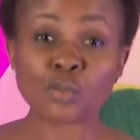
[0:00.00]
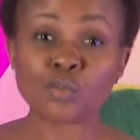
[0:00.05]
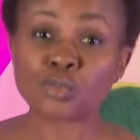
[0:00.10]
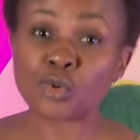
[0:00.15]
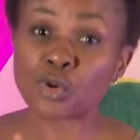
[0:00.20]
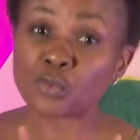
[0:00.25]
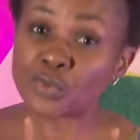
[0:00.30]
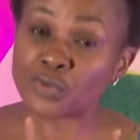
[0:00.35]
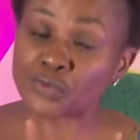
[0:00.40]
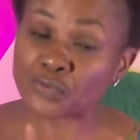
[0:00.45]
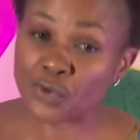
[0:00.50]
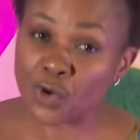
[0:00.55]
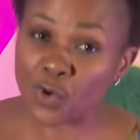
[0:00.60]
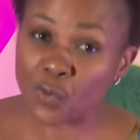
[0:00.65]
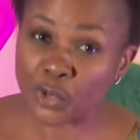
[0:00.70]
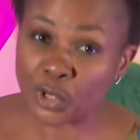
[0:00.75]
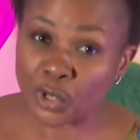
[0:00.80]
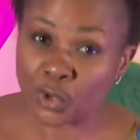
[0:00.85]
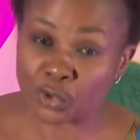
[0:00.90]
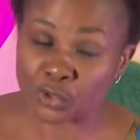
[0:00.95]
But before
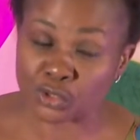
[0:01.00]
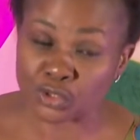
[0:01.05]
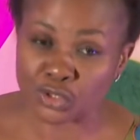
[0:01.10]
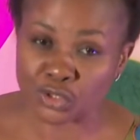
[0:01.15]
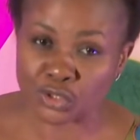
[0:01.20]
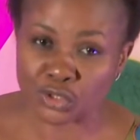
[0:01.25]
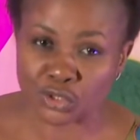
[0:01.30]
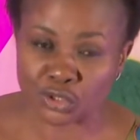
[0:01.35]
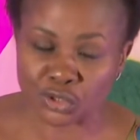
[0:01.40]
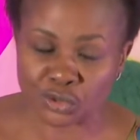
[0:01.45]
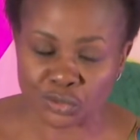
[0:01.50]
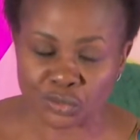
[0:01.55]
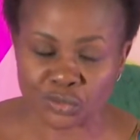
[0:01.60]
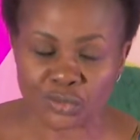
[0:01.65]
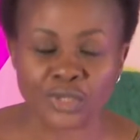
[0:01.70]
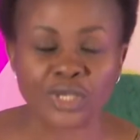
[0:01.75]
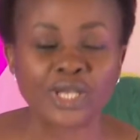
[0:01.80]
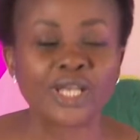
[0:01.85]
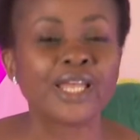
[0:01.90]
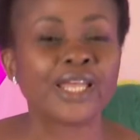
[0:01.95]
we continue,
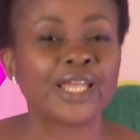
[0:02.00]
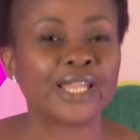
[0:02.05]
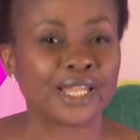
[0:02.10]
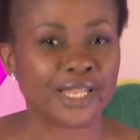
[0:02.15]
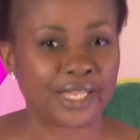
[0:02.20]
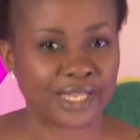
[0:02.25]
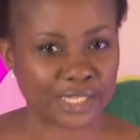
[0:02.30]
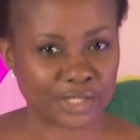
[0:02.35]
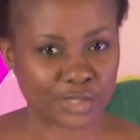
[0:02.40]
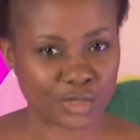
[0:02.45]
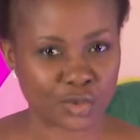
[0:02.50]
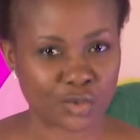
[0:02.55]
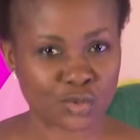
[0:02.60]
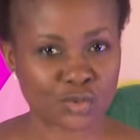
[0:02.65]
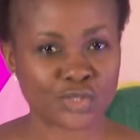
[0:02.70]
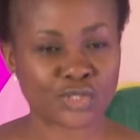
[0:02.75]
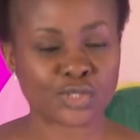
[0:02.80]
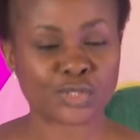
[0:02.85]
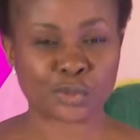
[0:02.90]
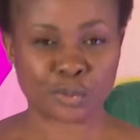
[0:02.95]
let
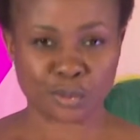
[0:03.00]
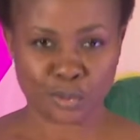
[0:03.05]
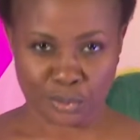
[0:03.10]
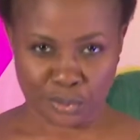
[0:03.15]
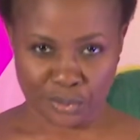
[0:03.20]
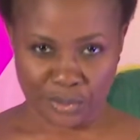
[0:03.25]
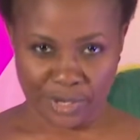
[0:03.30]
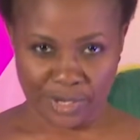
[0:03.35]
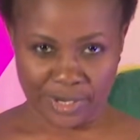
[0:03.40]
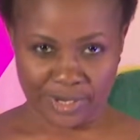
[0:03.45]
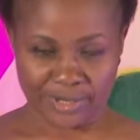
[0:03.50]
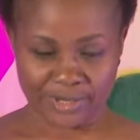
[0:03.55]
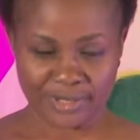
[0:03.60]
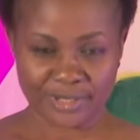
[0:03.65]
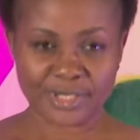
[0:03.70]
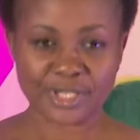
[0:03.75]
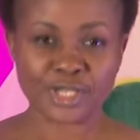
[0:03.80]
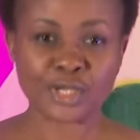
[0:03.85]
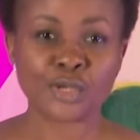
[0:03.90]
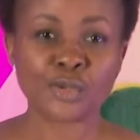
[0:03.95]
us pray.
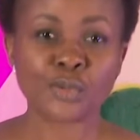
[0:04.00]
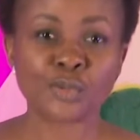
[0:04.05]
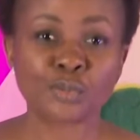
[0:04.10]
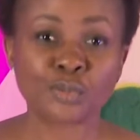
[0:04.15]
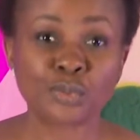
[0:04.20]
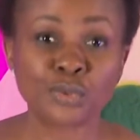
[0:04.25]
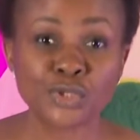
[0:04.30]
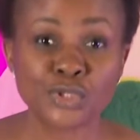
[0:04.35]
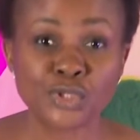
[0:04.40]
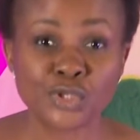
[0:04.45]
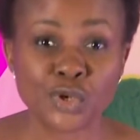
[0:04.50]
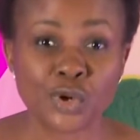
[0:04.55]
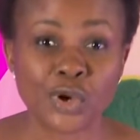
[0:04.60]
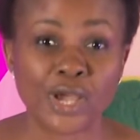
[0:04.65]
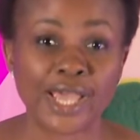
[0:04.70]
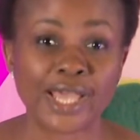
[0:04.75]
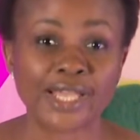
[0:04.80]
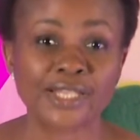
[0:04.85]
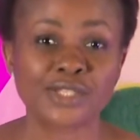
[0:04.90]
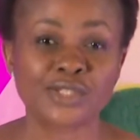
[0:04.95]
Put your
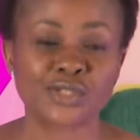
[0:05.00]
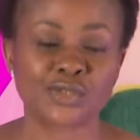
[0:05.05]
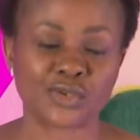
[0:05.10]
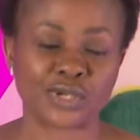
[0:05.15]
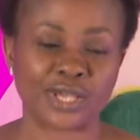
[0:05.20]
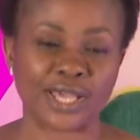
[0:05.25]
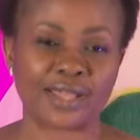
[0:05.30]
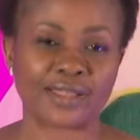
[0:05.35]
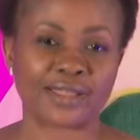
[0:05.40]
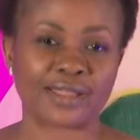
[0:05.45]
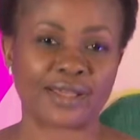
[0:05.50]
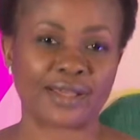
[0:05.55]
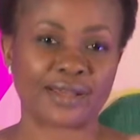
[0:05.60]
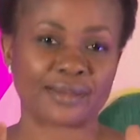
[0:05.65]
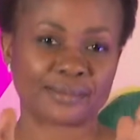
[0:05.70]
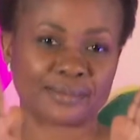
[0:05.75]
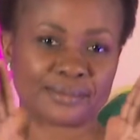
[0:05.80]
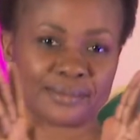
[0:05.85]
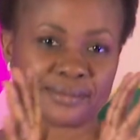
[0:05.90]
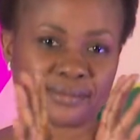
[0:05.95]
hands together,
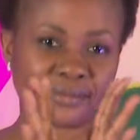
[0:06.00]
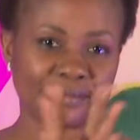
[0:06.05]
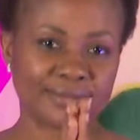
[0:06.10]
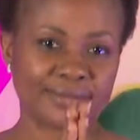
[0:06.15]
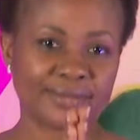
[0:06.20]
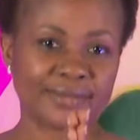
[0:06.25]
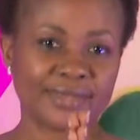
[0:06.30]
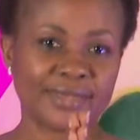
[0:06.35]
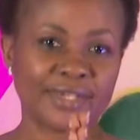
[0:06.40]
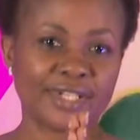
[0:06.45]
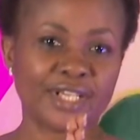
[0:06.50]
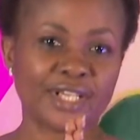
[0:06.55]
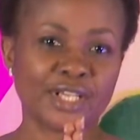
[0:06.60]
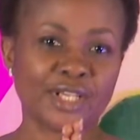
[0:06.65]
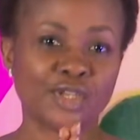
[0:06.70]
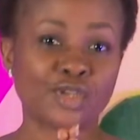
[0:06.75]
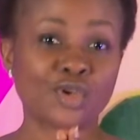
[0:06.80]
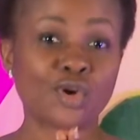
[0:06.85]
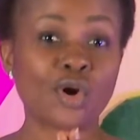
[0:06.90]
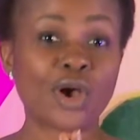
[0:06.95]

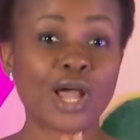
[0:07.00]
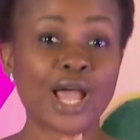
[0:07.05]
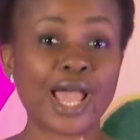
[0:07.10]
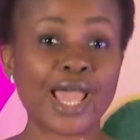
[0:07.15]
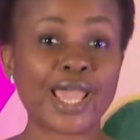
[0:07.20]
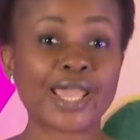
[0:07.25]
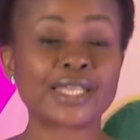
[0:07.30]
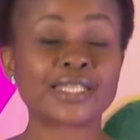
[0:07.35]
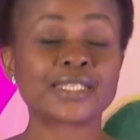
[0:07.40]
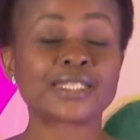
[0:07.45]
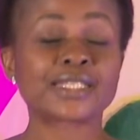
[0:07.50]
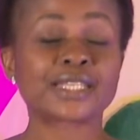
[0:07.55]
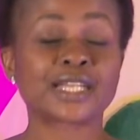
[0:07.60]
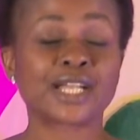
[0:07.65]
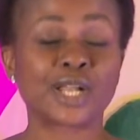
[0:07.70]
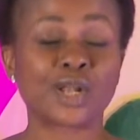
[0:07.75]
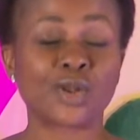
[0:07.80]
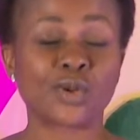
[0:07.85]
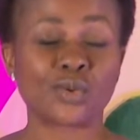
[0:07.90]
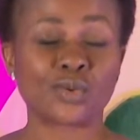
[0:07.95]
your eyes
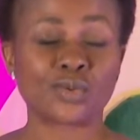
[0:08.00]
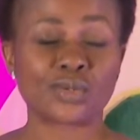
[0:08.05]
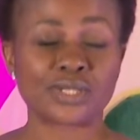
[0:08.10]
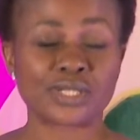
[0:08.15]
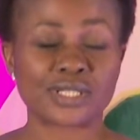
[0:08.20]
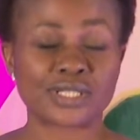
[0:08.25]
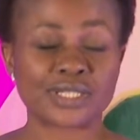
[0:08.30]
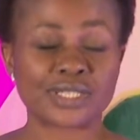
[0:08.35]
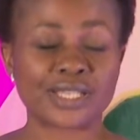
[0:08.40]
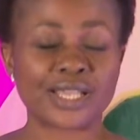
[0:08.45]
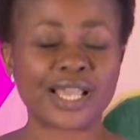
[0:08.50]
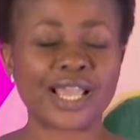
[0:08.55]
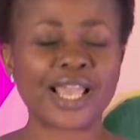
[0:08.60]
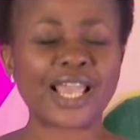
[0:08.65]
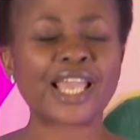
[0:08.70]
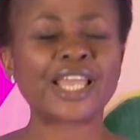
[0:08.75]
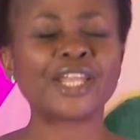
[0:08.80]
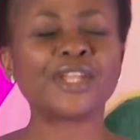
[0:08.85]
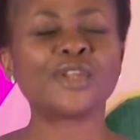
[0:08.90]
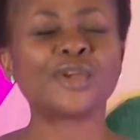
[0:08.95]
closed,
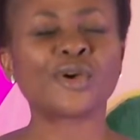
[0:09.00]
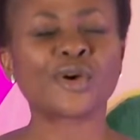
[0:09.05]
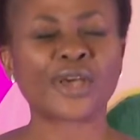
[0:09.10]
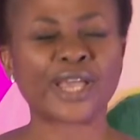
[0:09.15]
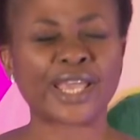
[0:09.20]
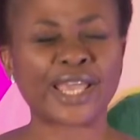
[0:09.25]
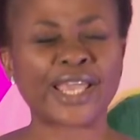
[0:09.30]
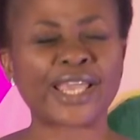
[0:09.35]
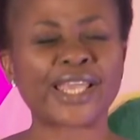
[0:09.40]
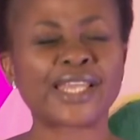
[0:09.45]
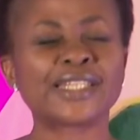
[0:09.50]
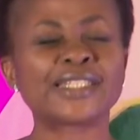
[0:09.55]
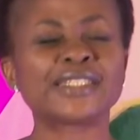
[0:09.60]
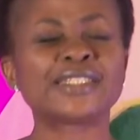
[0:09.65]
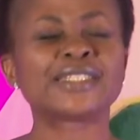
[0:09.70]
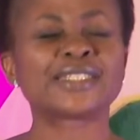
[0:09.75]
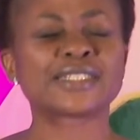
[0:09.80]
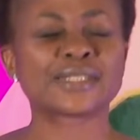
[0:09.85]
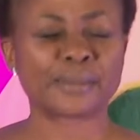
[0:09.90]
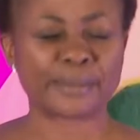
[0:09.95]
and your heads